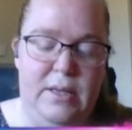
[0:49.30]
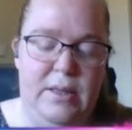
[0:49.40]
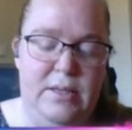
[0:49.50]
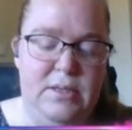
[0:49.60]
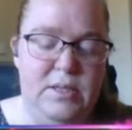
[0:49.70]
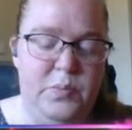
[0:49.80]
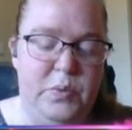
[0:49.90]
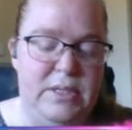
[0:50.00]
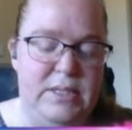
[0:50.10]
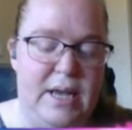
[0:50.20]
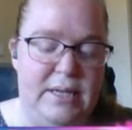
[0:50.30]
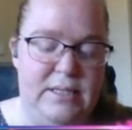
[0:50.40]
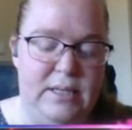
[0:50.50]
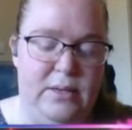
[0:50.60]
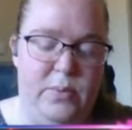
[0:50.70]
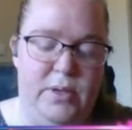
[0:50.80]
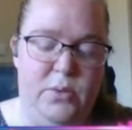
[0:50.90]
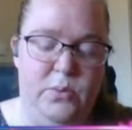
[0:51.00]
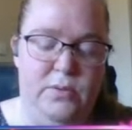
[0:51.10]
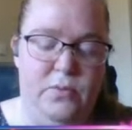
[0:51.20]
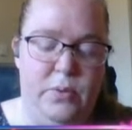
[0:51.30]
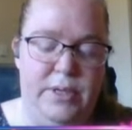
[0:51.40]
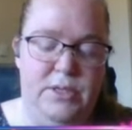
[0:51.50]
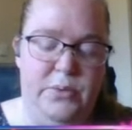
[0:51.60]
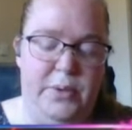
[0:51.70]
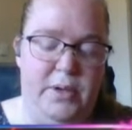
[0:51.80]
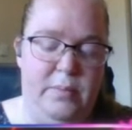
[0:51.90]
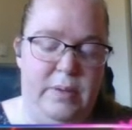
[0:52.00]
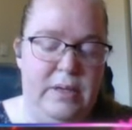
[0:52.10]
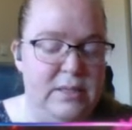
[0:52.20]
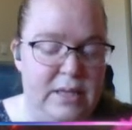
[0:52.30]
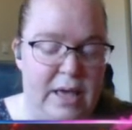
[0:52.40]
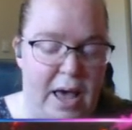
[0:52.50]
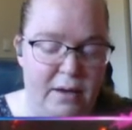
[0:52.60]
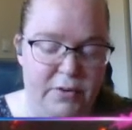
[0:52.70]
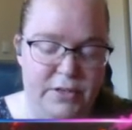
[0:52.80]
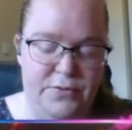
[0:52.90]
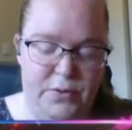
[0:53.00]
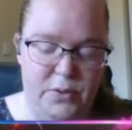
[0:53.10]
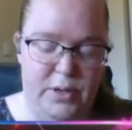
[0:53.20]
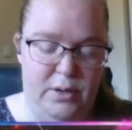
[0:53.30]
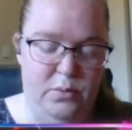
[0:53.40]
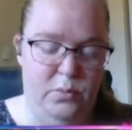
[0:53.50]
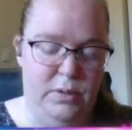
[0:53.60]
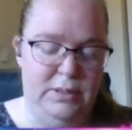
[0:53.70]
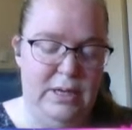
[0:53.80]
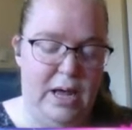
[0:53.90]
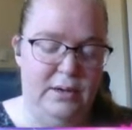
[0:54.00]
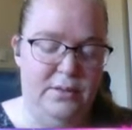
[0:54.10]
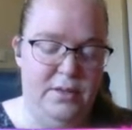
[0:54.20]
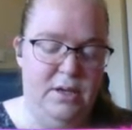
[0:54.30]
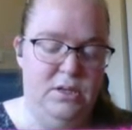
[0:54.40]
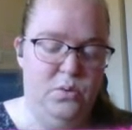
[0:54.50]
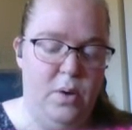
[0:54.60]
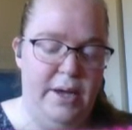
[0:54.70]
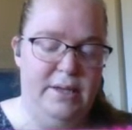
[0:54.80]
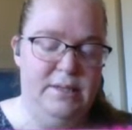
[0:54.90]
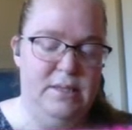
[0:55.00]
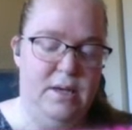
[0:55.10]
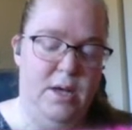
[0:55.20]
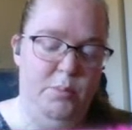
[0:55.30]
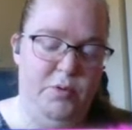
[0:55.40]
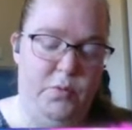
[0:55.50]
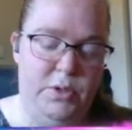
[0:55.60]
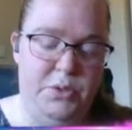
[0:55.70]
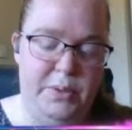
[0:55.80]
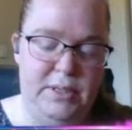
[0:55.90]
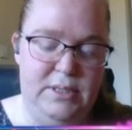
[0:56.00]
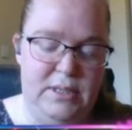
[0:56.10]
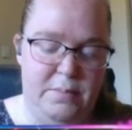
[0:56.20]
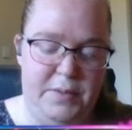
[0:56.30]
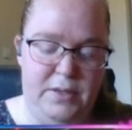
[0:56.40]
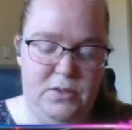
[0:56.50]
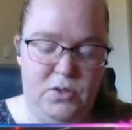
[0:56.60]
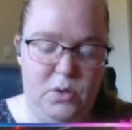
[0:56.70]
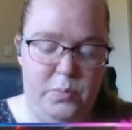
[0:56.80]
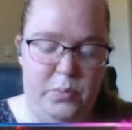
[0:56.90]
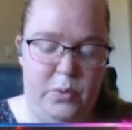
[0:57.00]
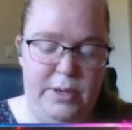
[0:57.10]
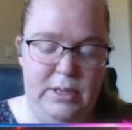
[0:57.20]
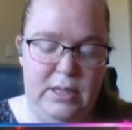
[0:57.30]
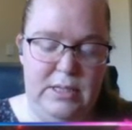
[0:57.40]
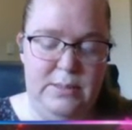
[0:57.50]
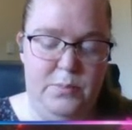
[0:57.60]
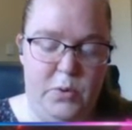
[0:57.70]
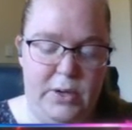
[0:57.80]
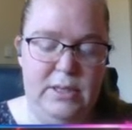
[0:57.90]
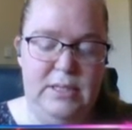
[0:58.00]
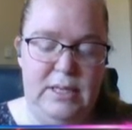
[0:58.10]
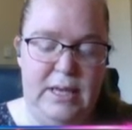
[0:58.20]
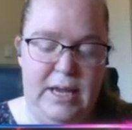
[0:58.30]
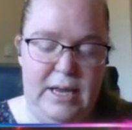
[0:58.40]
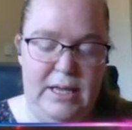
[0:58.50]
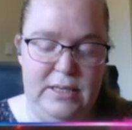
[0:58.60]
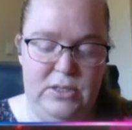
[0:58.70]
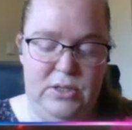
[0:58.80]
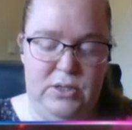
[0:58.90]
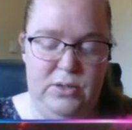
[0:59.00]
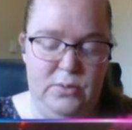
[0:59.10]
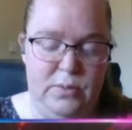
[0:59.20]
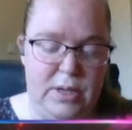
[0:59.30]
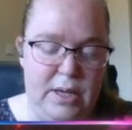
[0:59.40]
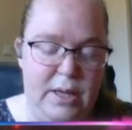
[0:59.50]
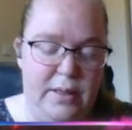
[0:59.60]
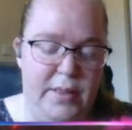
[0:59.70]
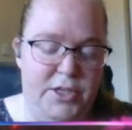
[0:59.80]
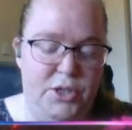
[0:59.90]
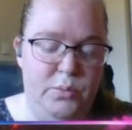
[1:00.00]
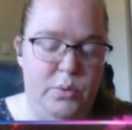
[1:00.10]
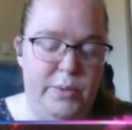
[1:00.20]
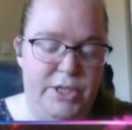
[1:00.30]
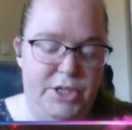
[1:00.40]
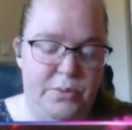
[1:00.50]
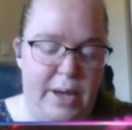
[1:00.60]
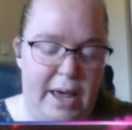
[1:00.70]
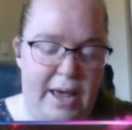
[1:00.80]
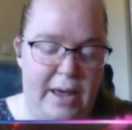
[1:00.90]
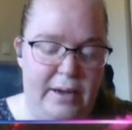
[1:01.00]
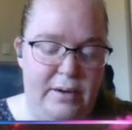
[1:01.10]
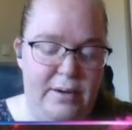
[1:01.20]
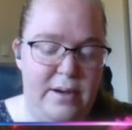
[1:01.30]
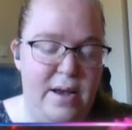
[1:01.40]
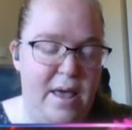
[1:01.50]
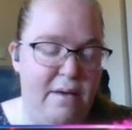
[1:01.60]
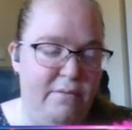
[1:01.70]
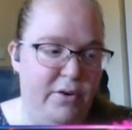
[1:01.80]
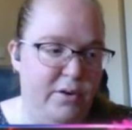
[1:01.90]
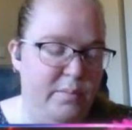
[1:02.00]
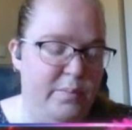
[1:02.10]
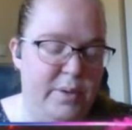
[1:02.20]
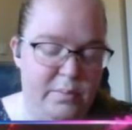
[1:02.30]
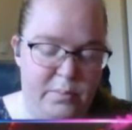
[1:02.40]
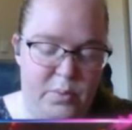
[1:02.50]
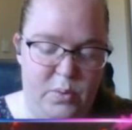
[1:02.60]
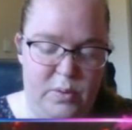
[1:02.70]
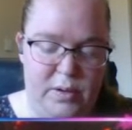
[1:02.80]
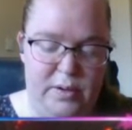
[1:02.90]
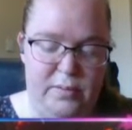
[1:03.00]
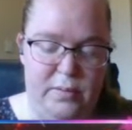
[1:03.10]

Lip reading: this is precisely what you will avoid doing because the average Vogan will not think twice before doing something so pointlessly hideous to you that you will wish you had never been born.